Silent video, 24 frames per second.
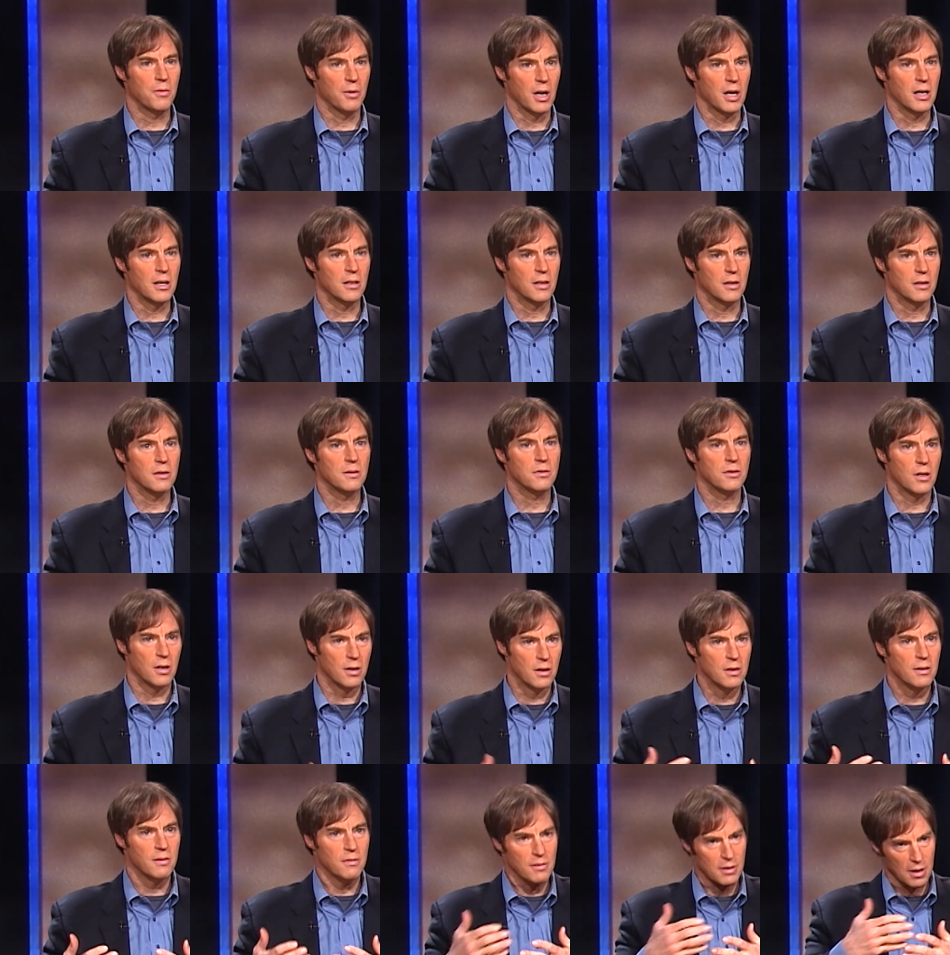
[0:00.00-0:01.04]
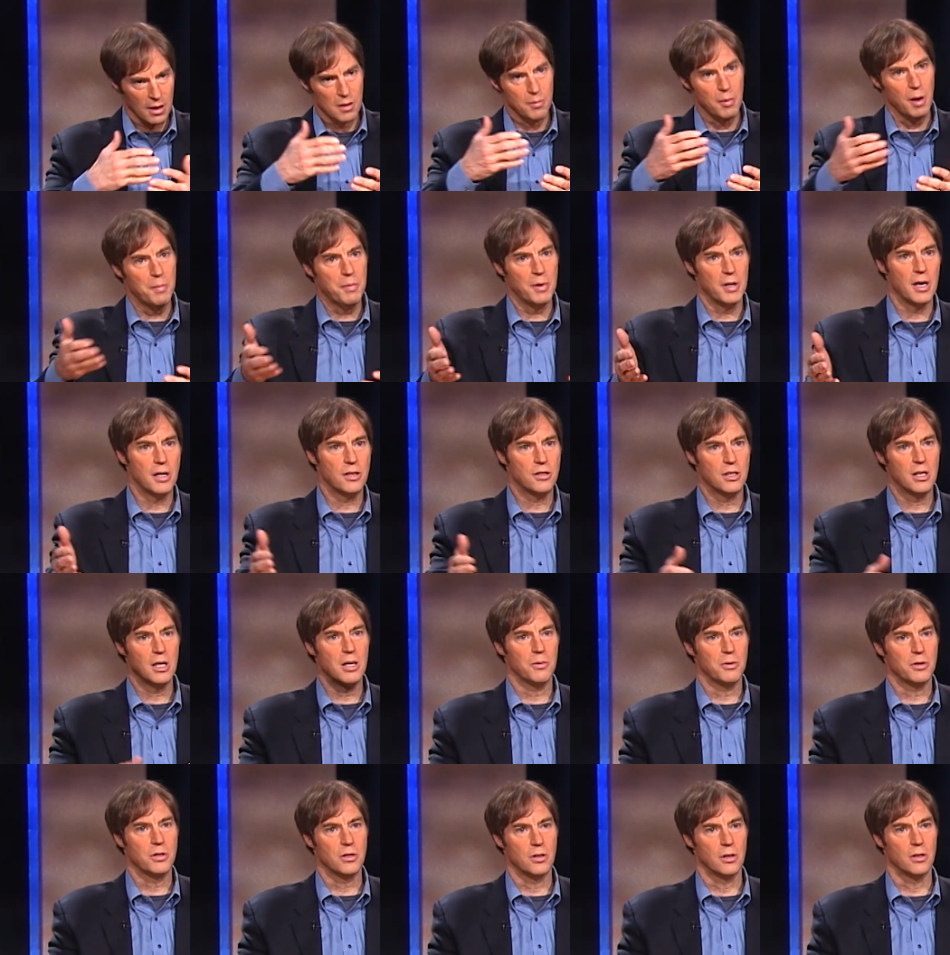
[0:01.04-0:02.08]
when I start into my PhD
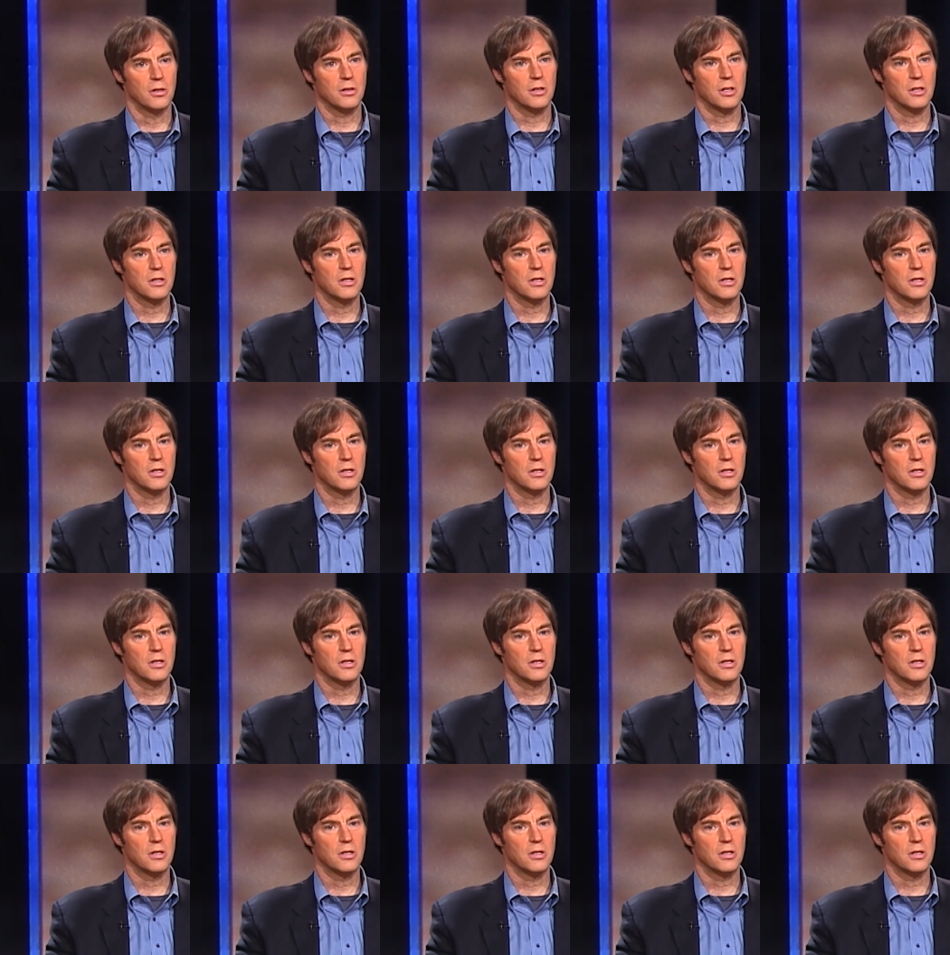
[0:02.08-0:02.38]
research.